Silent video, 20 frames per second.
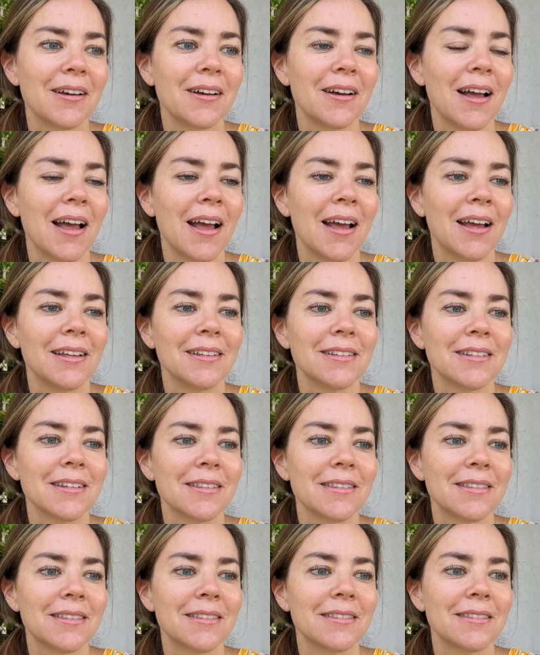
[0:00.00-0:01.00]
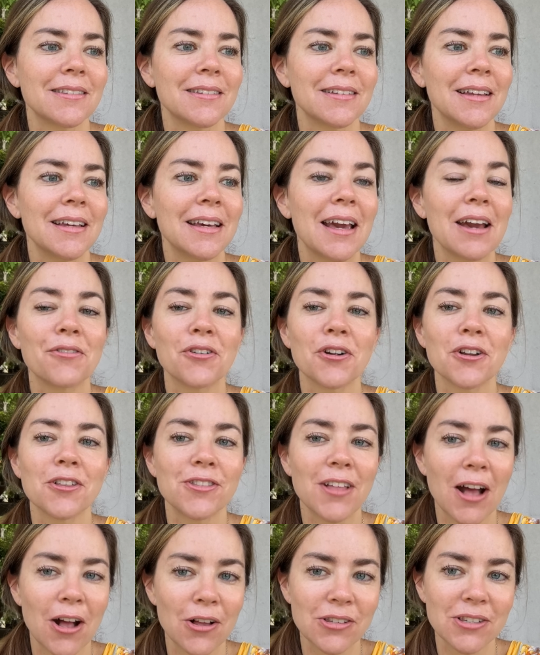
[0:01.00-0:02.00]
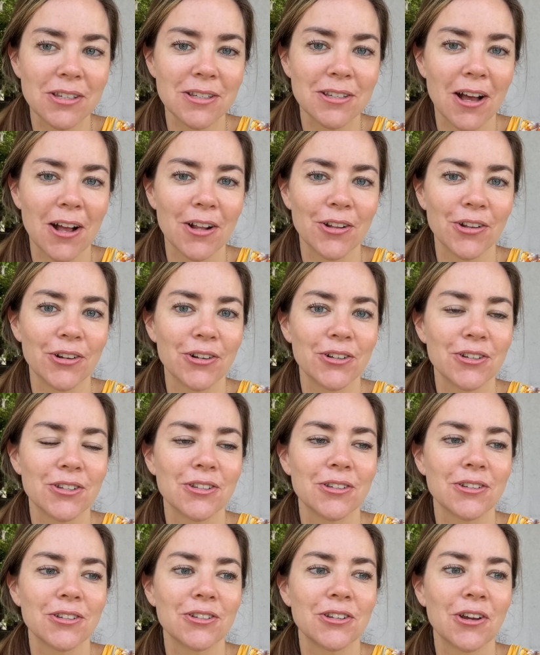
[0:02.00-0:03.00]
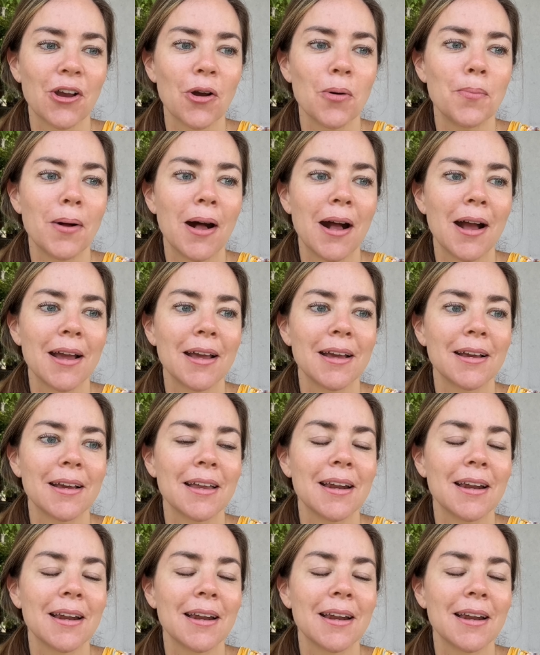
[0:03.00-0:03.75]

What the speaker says: and he gave her $1,000 to go buying,